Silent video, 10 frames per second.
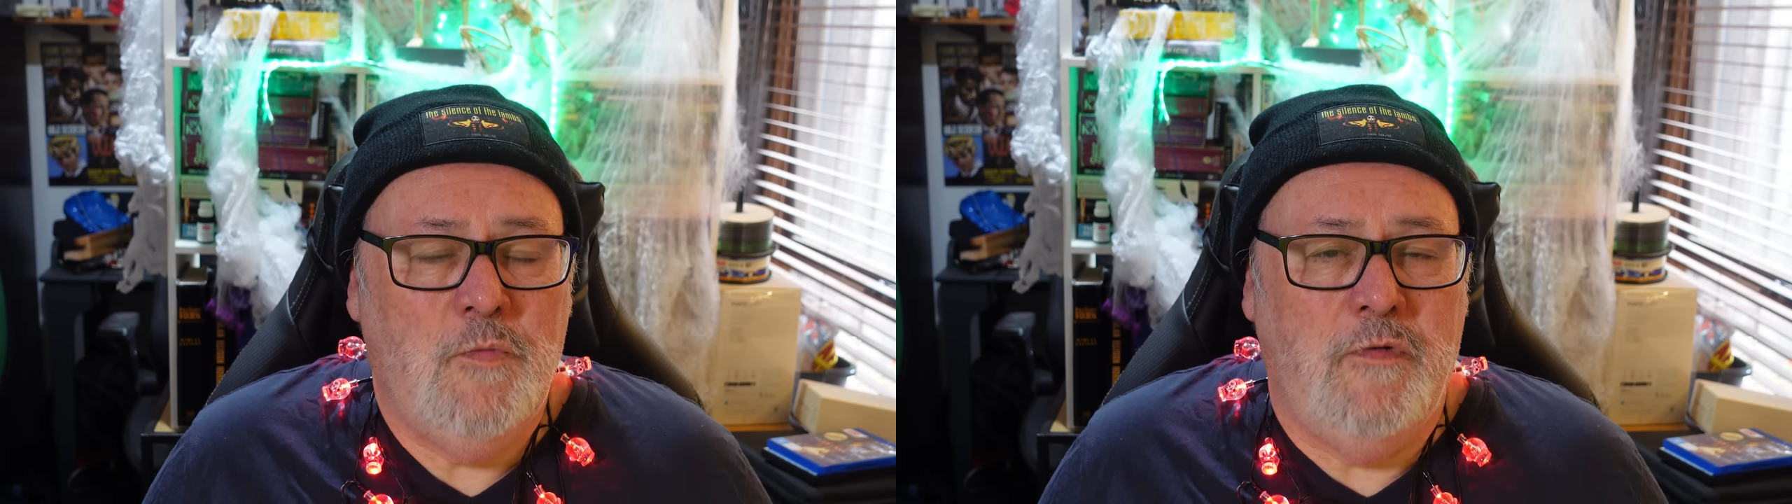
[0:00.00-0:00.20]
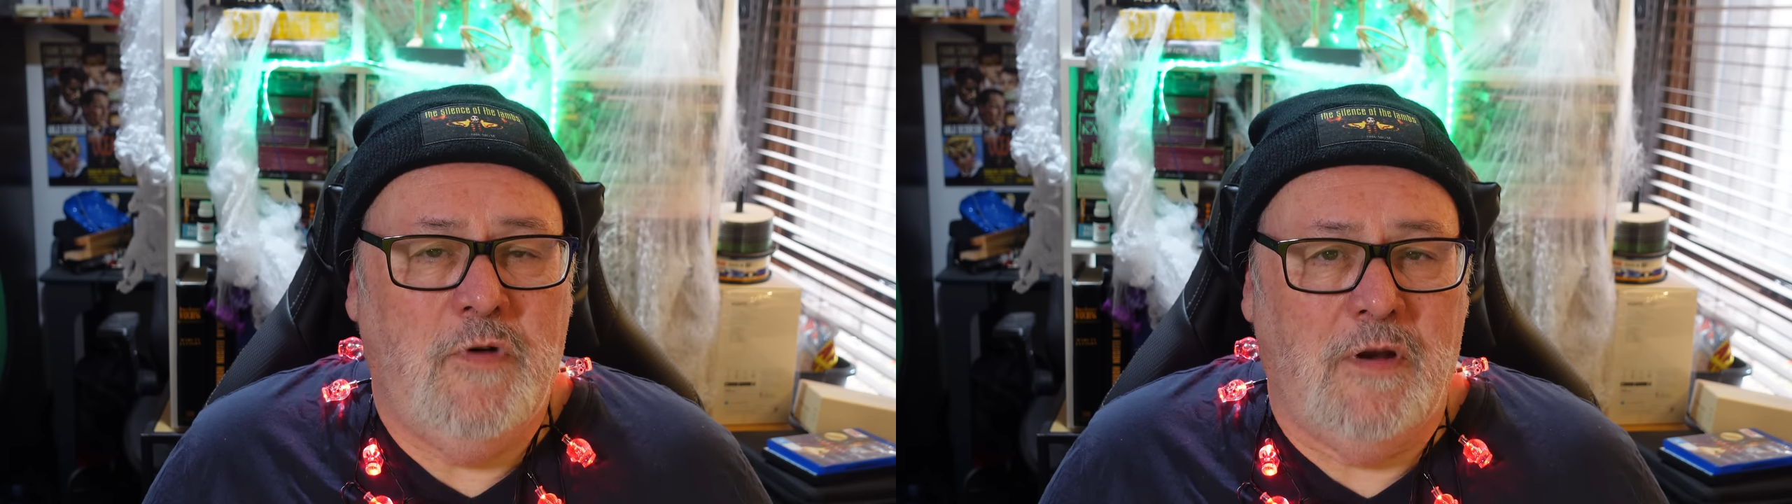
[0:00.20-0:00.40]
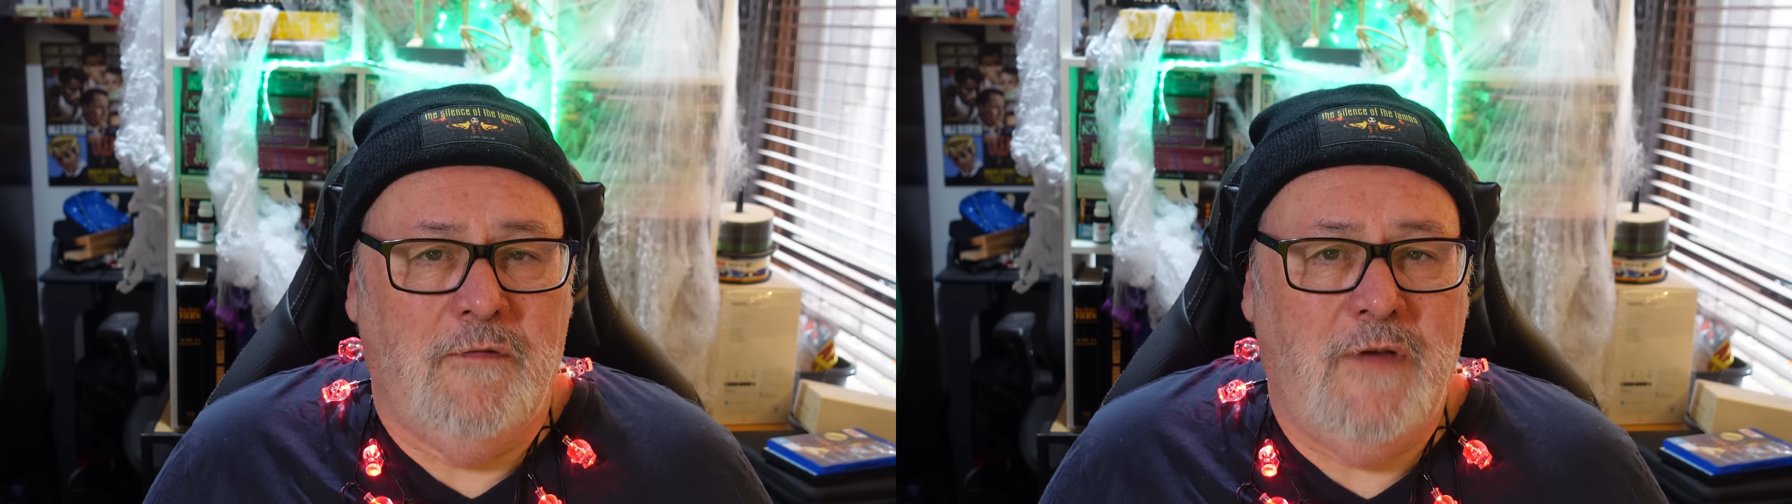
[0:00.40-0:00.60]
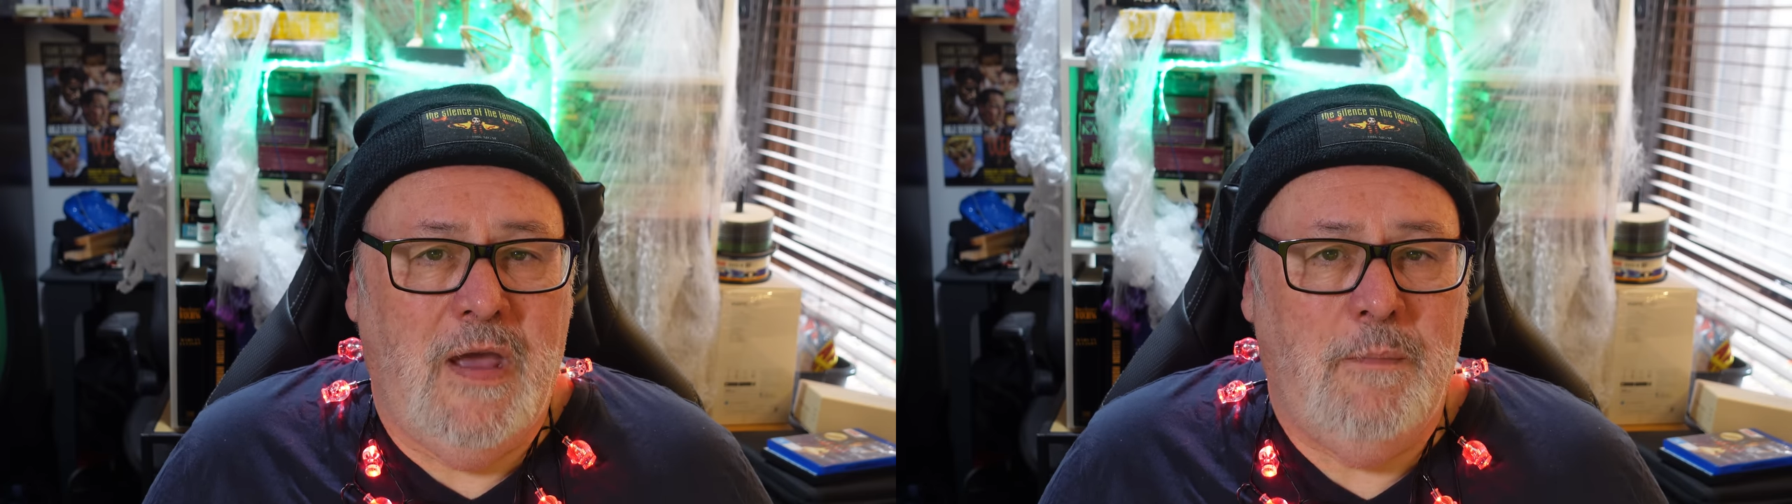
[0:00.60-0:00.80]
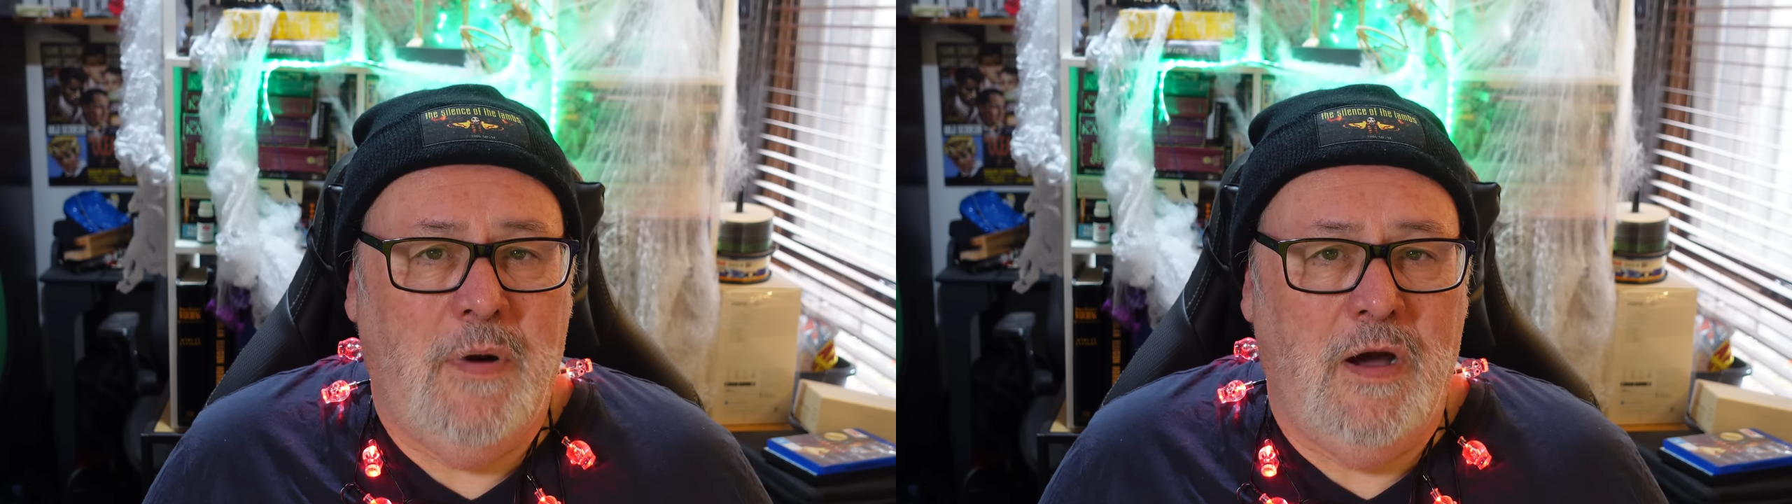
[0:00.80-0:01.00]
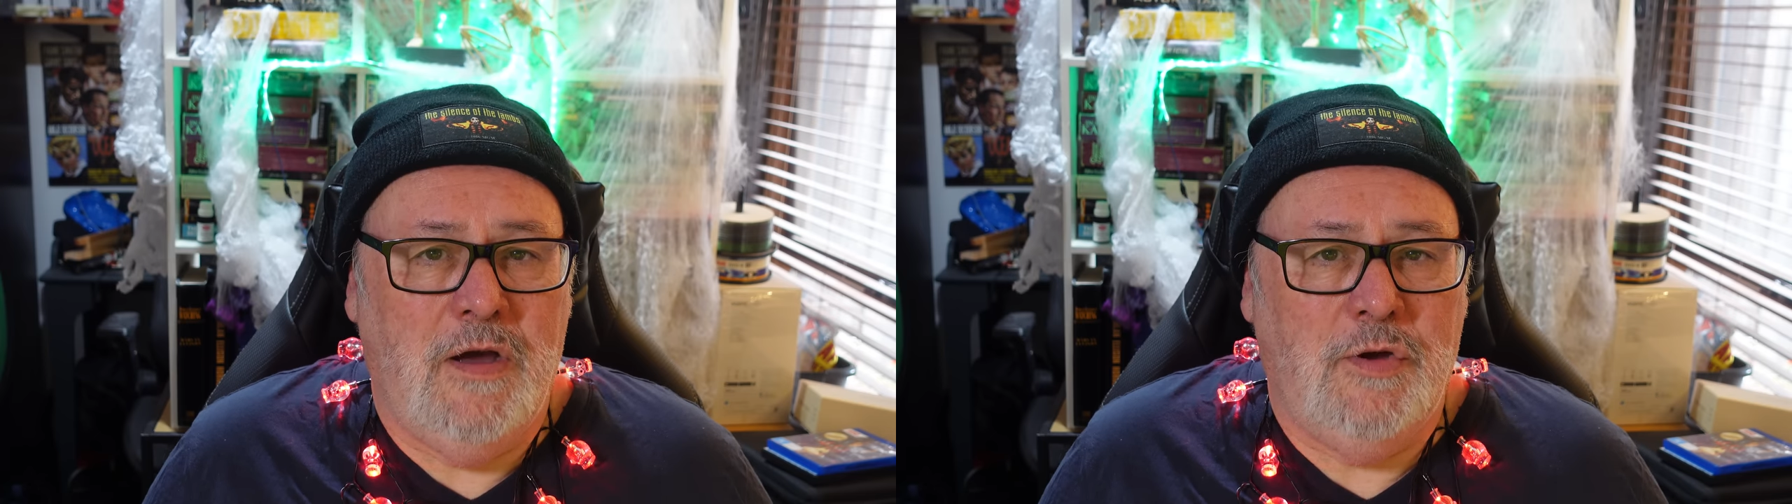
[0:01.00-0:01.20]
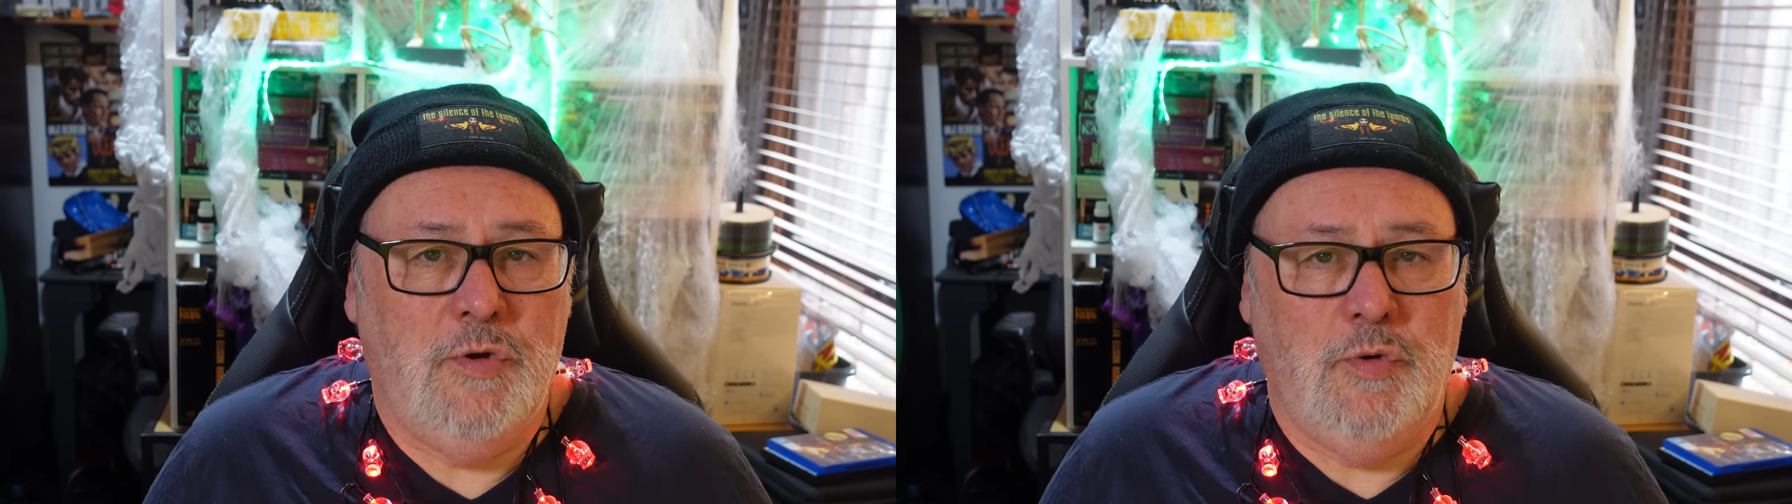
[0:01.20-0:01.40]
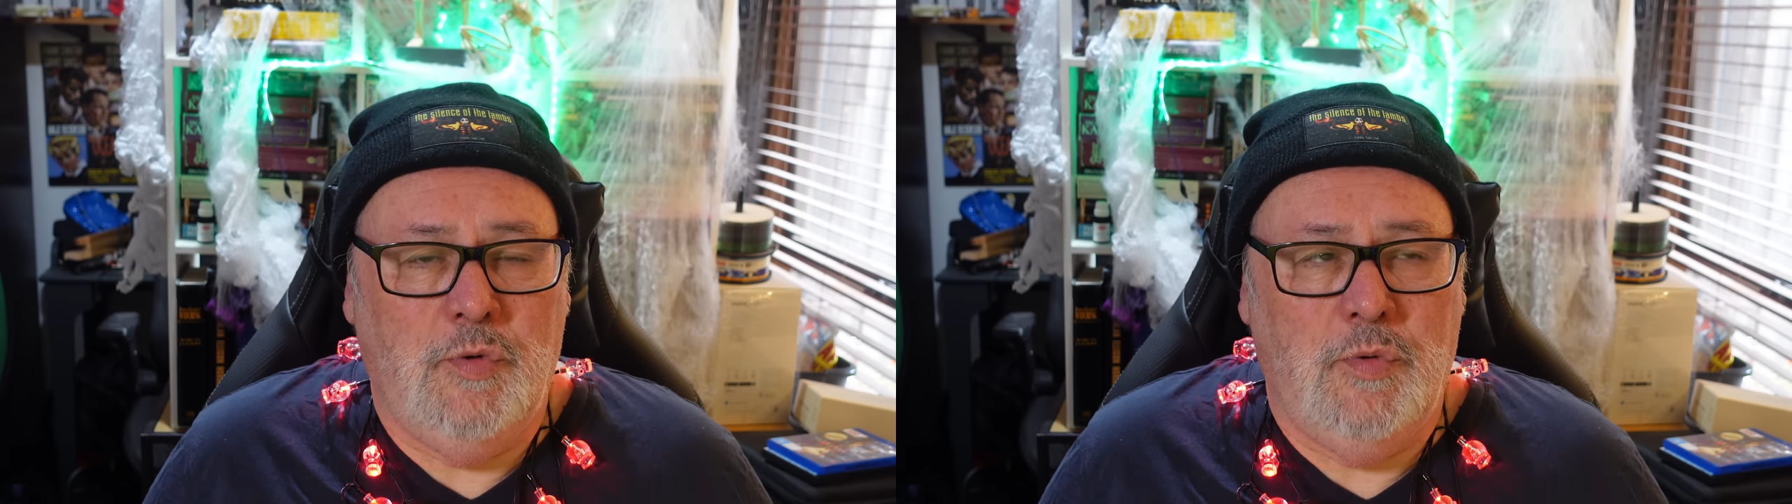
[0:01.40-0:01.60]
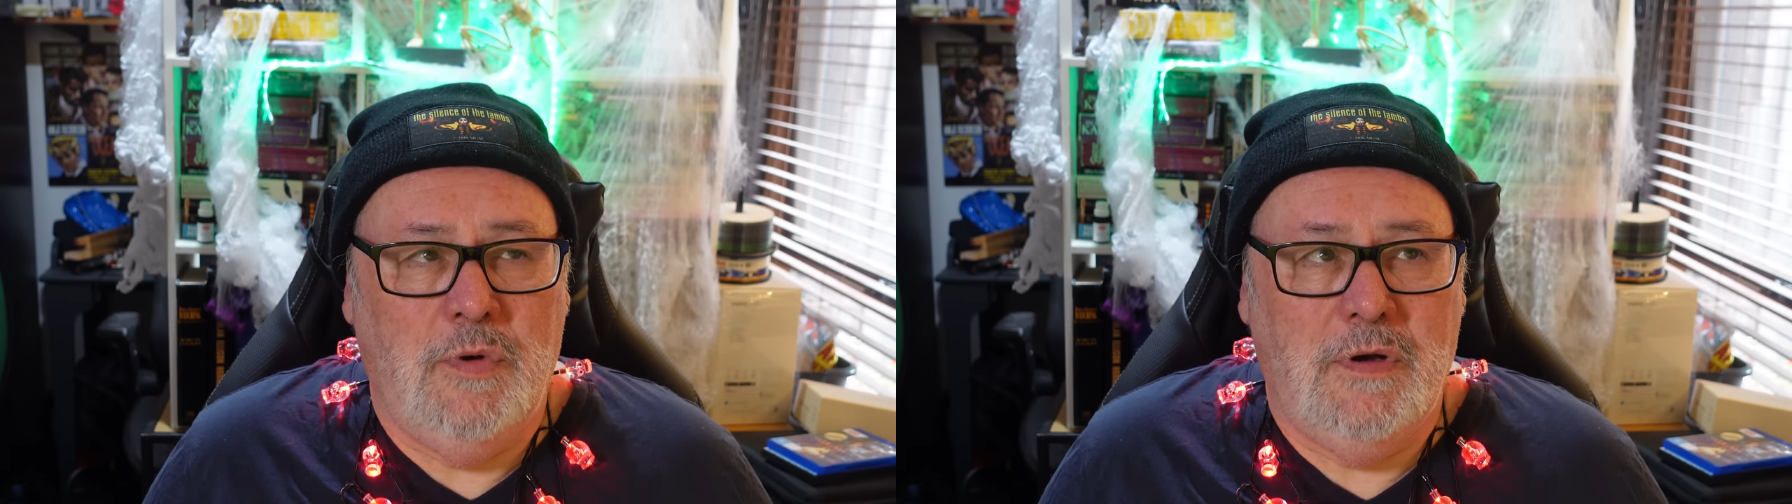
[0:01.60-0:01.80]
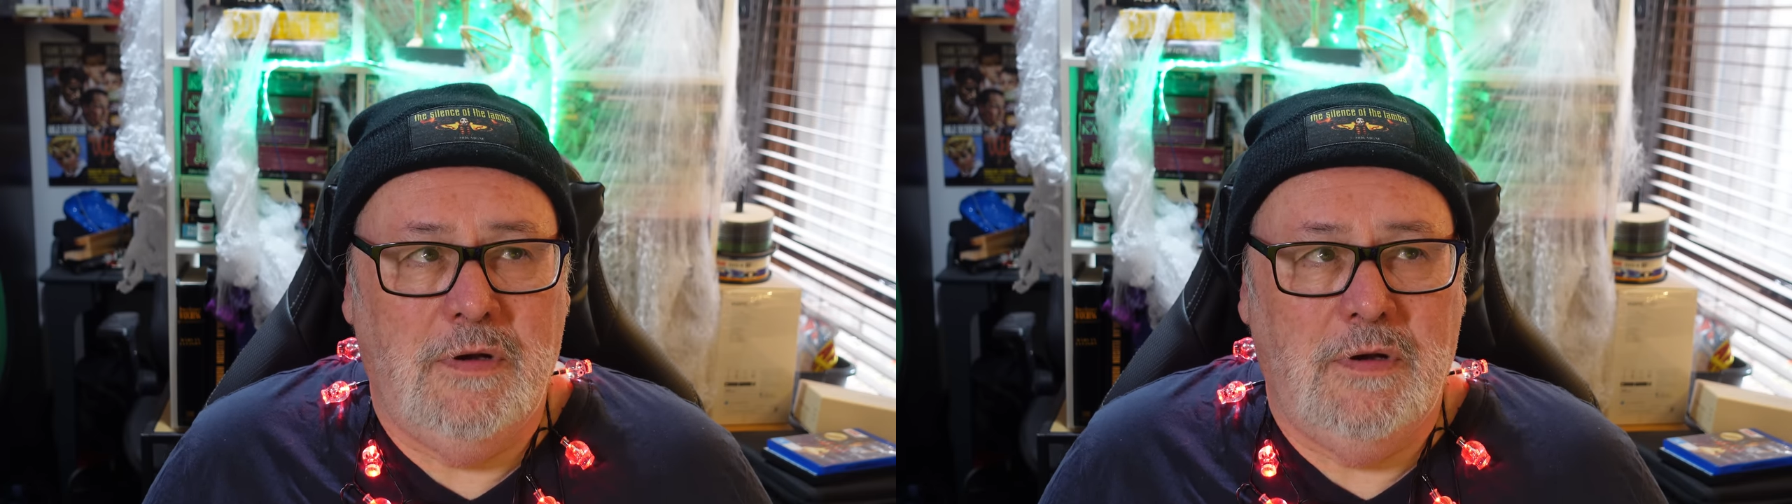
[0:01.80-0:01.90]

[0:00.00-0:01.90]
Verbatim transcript: we've got a vampire who